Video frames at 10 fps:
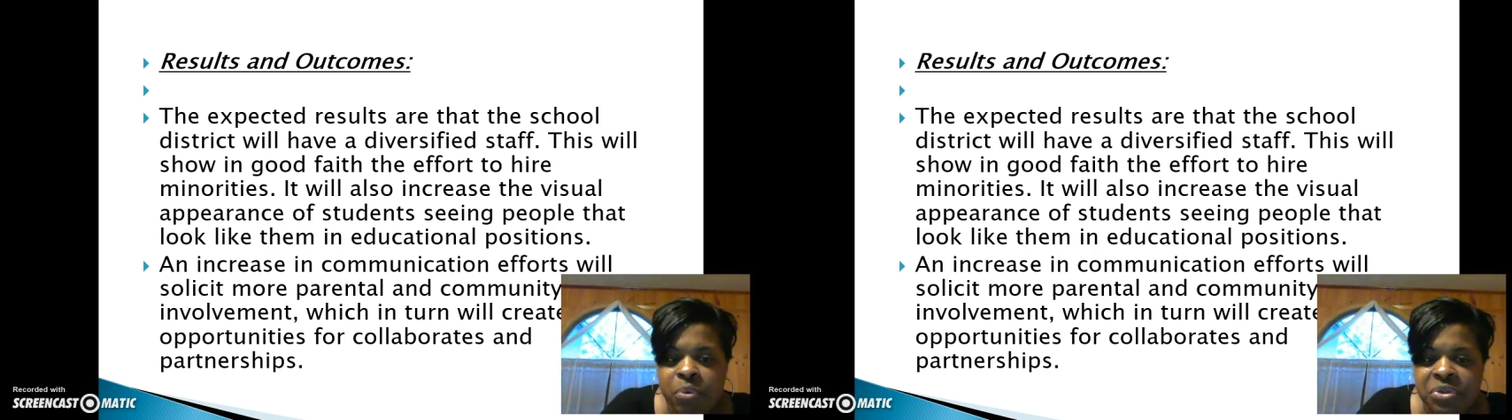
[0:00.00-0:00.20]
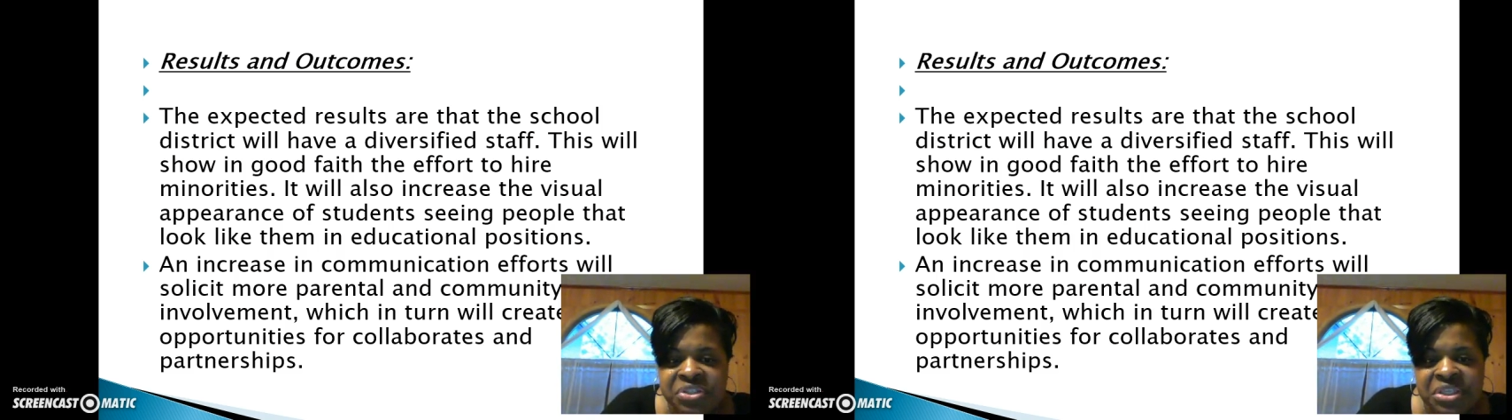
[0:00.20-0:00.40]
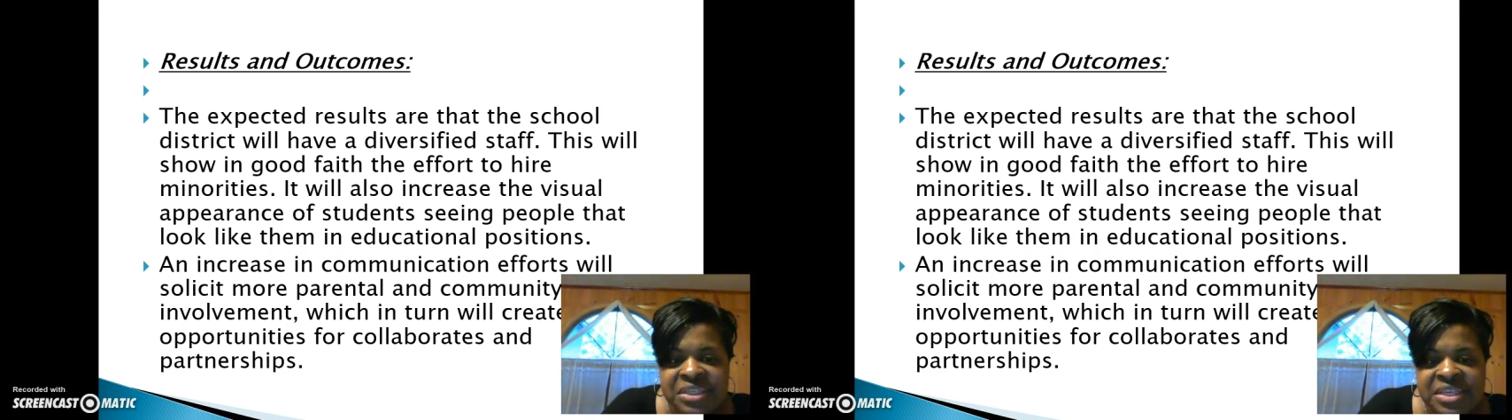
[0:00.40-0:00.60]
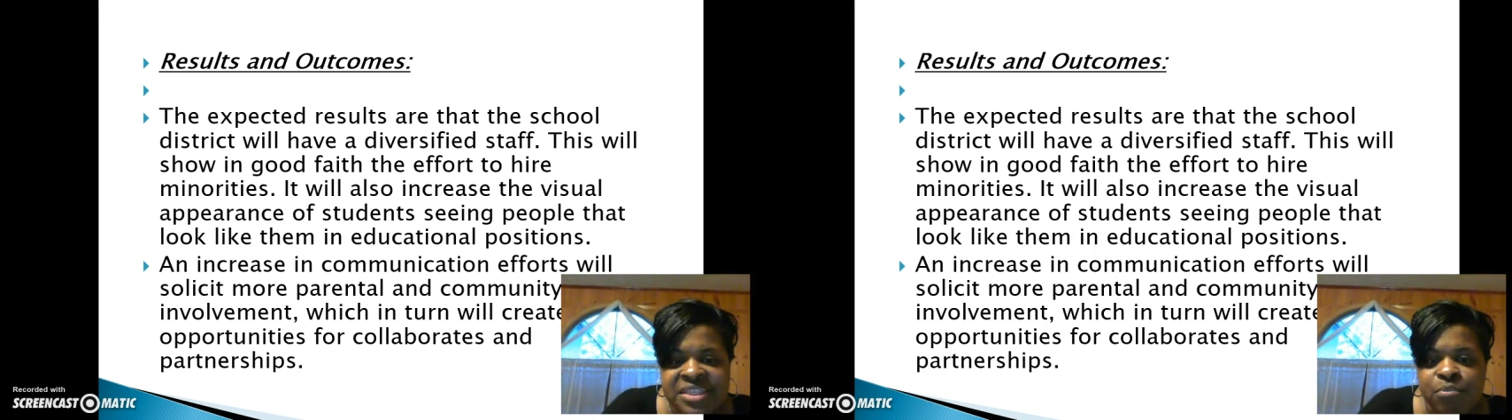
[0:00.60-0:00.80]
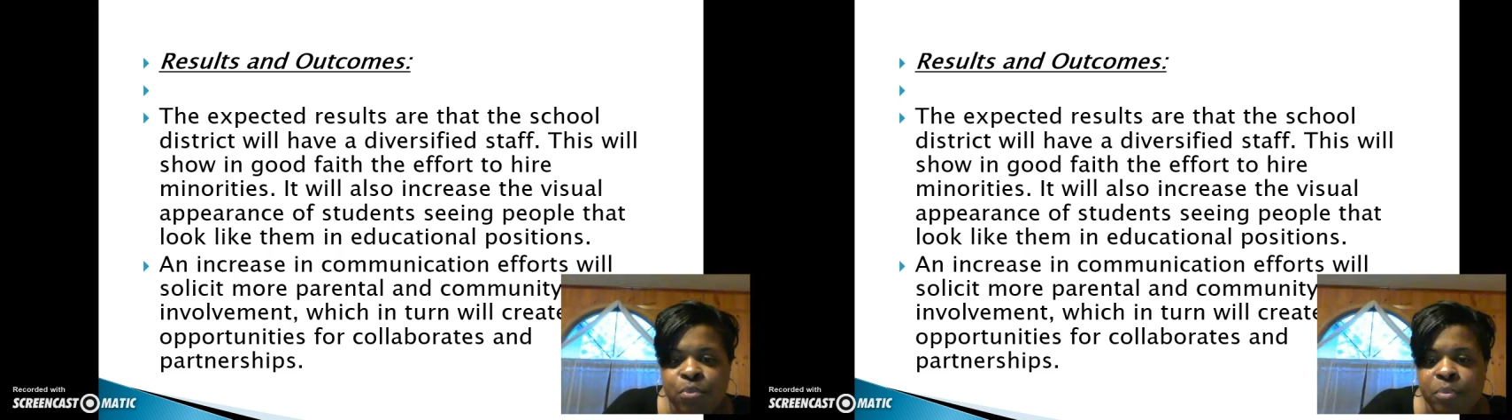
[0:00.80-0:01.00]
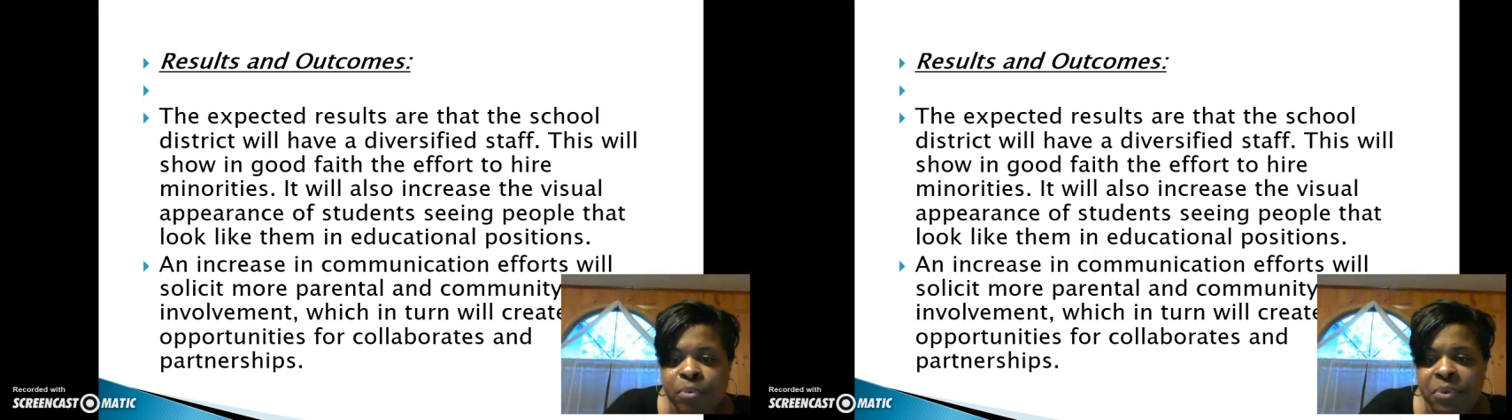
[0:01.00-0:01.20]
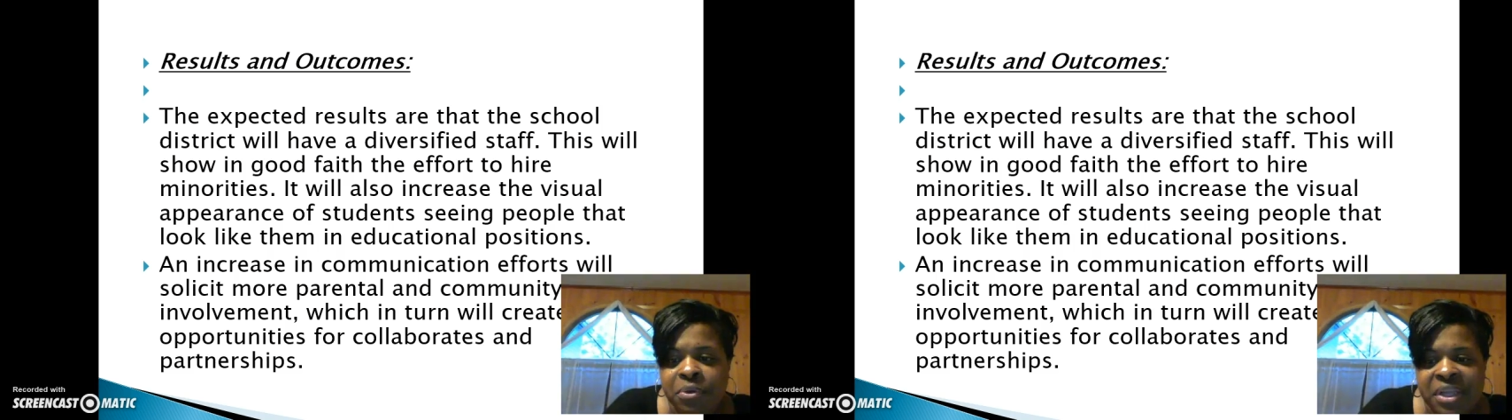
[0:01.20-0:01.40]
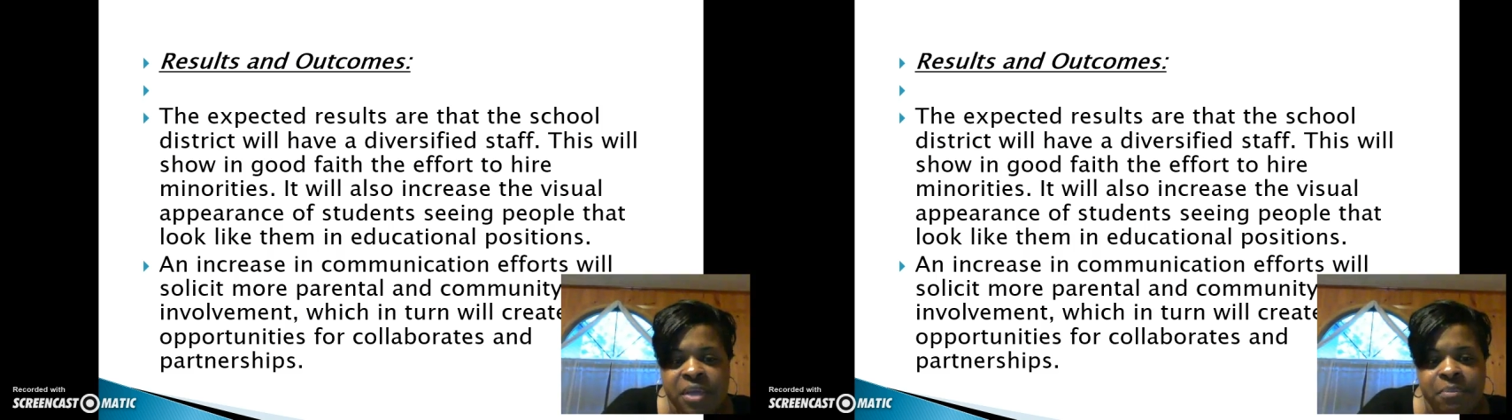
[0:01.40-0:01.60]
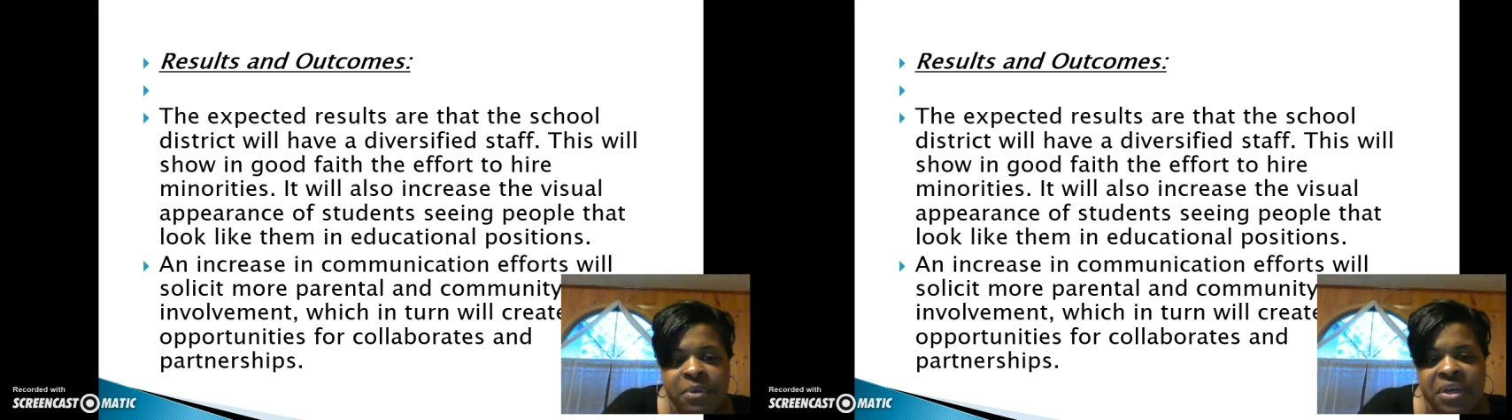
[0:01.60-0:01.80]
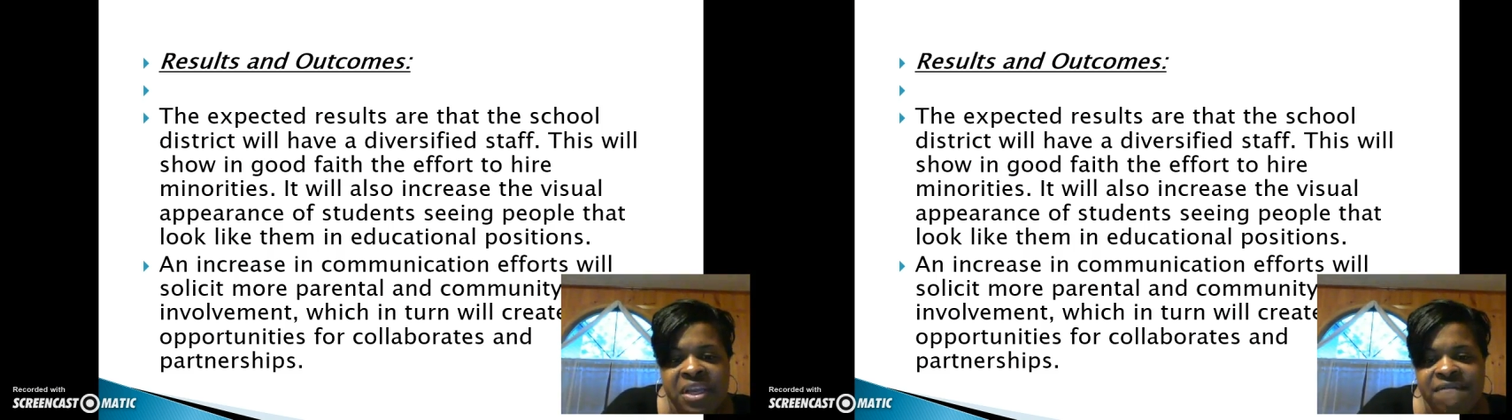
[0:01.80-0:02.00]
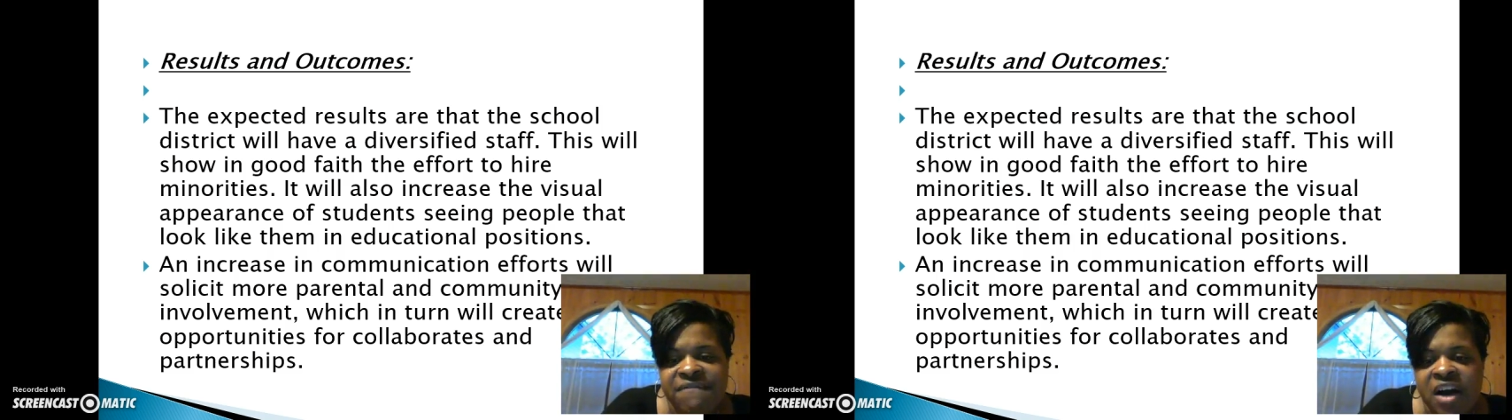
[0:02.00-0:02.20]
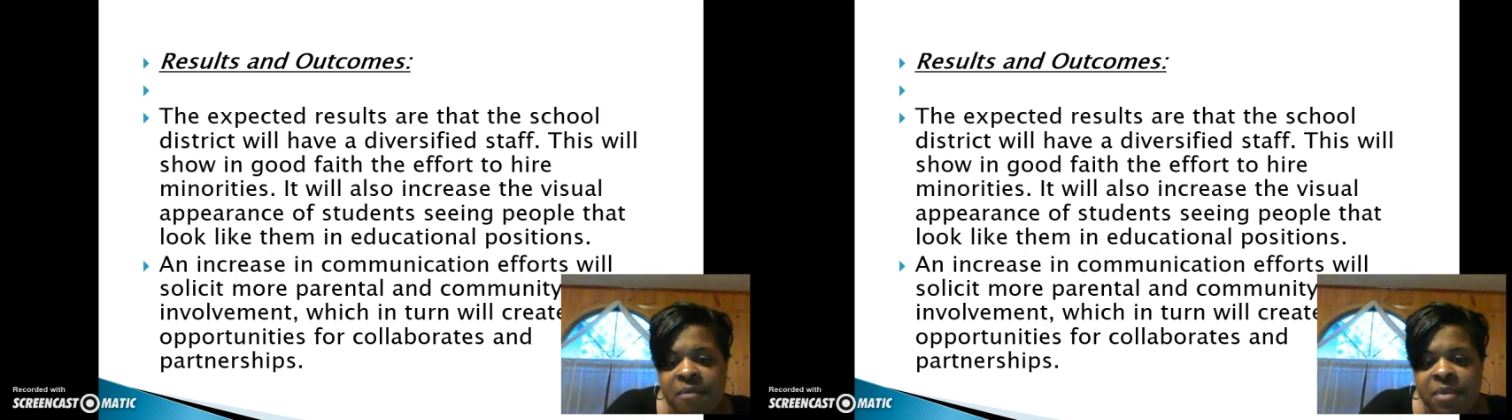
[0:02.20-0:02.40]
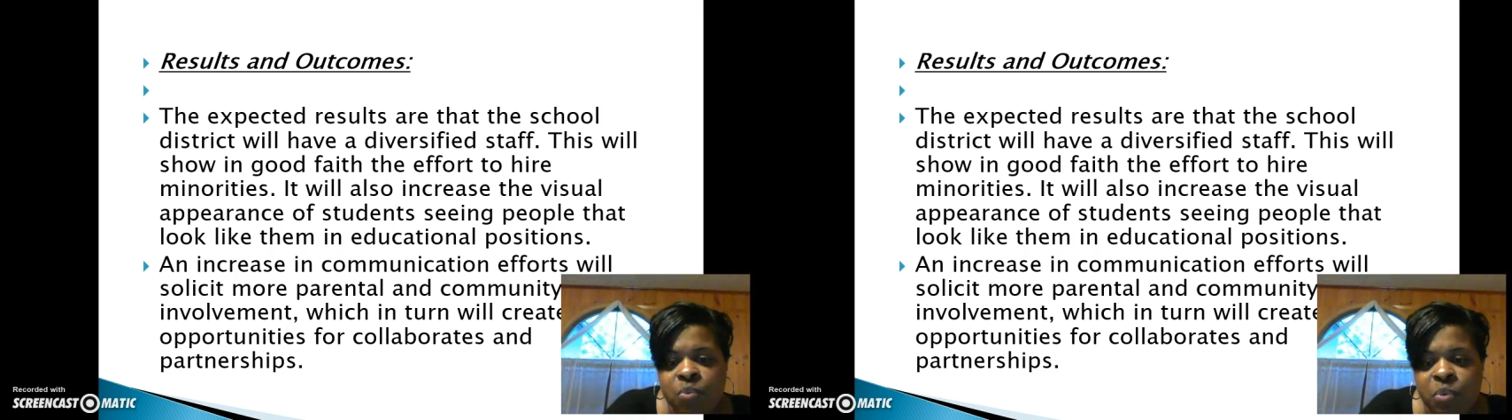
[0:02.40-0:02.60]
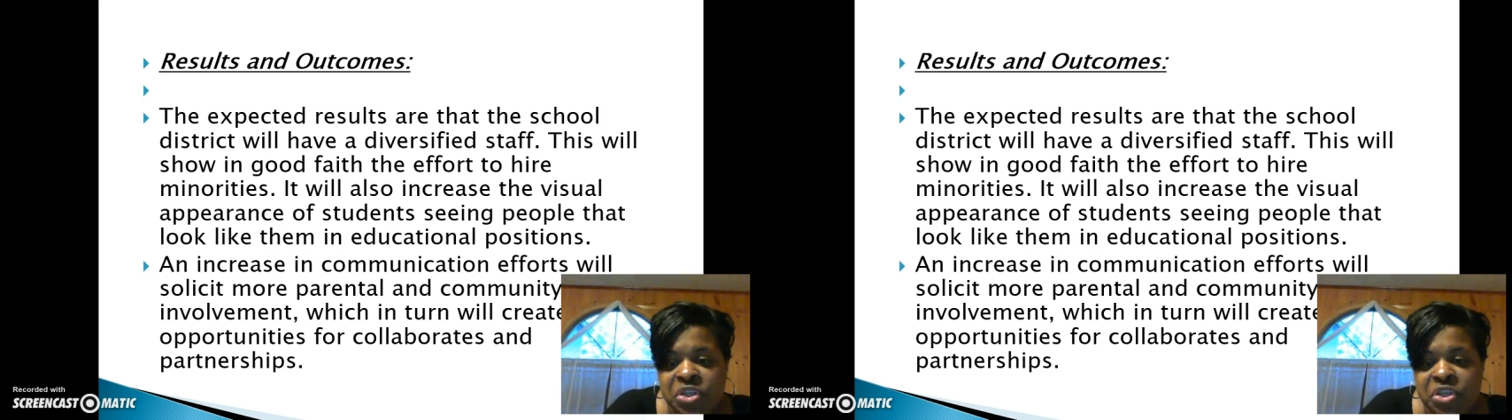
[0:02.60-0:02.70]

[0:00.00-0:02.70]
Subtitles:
will solicit more parental and community involvement,